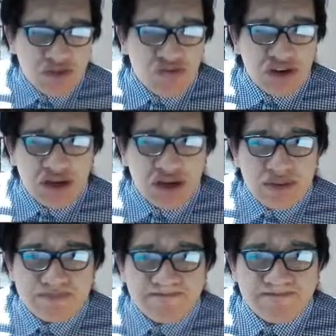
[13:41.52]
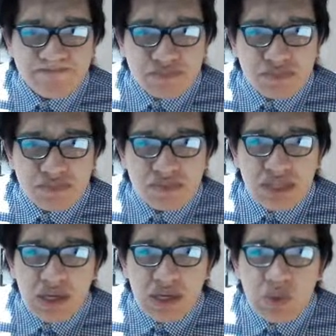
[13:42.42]
of, uh,
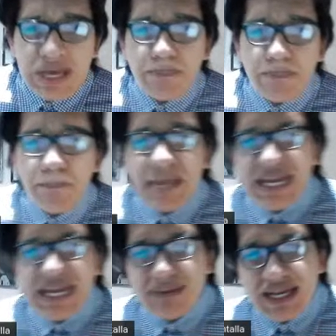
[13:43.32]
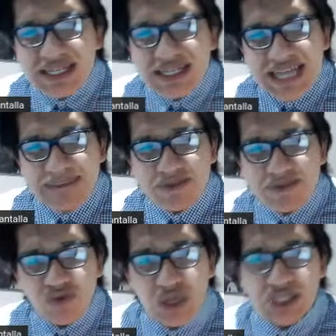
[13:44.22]
we have many, many
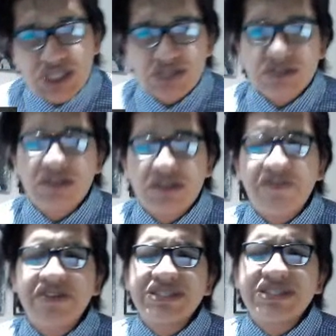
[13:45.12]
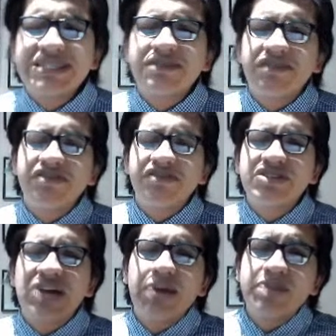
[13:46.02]
types of questions. The first, the
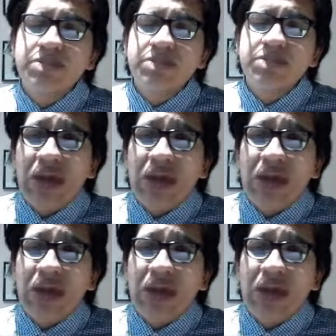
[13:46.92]
first type is